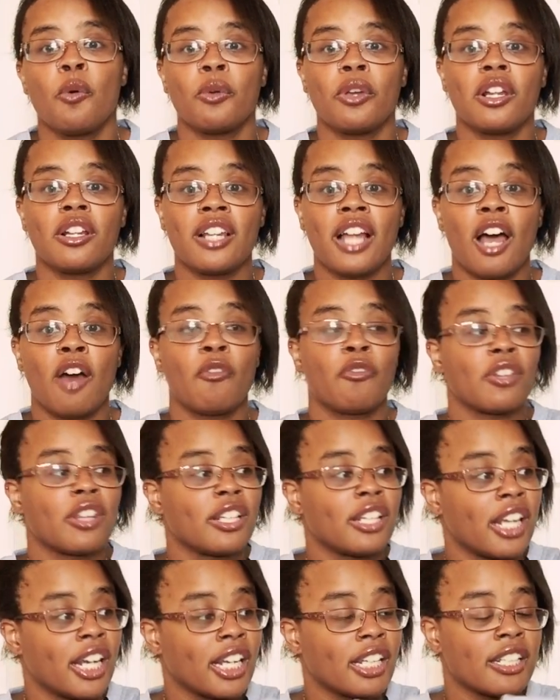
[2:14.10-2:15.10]
we allow for
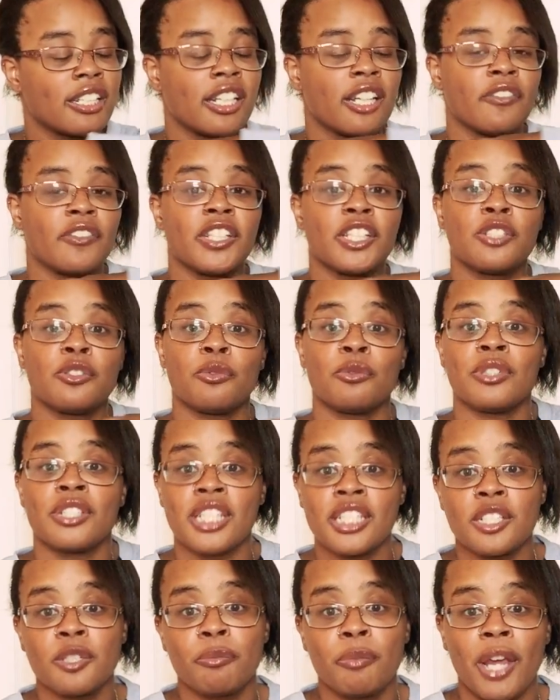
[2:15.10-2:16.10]
the negativity to
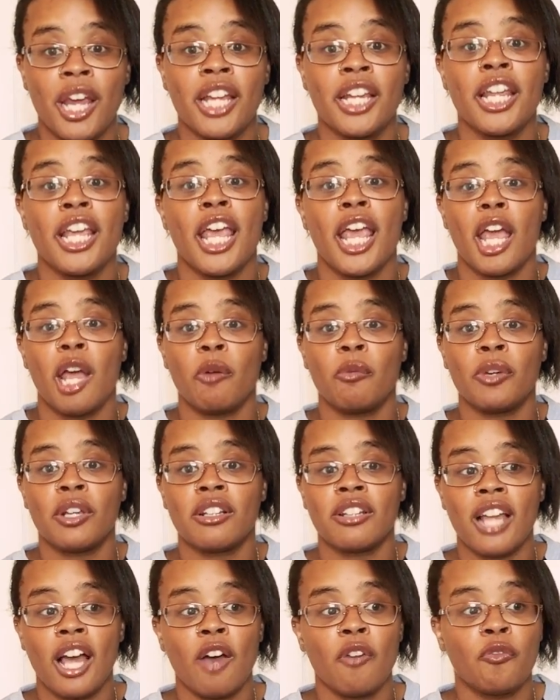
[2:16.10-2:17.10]
dissipate and we
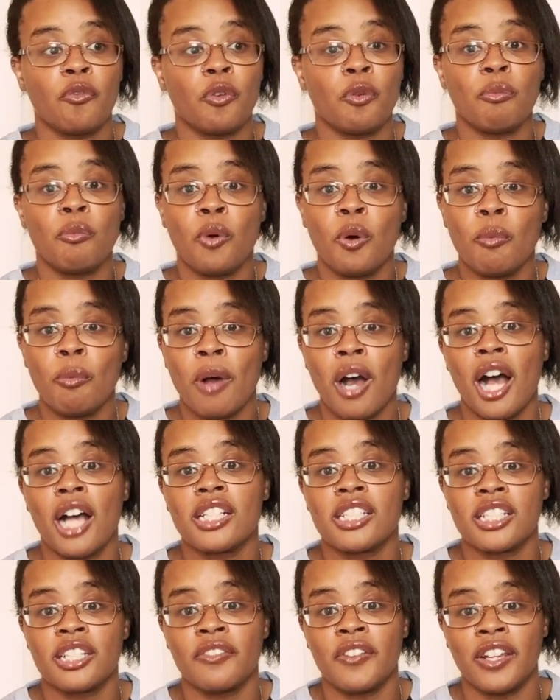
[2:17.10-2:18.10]
allow for a more
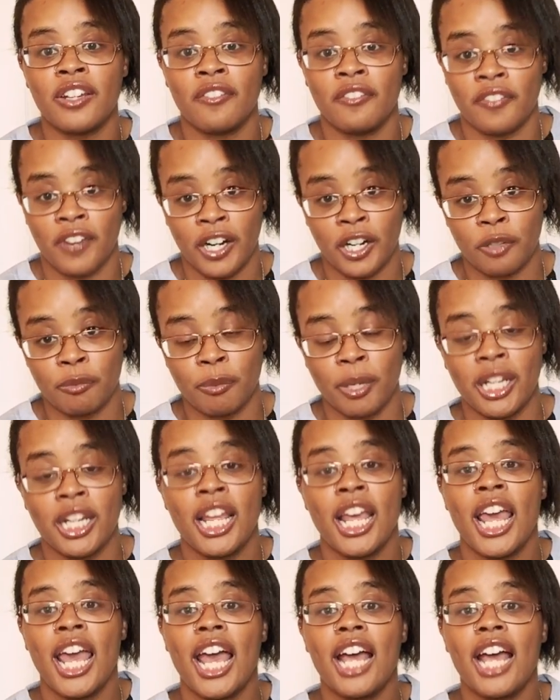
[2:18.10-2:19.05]
positive environment.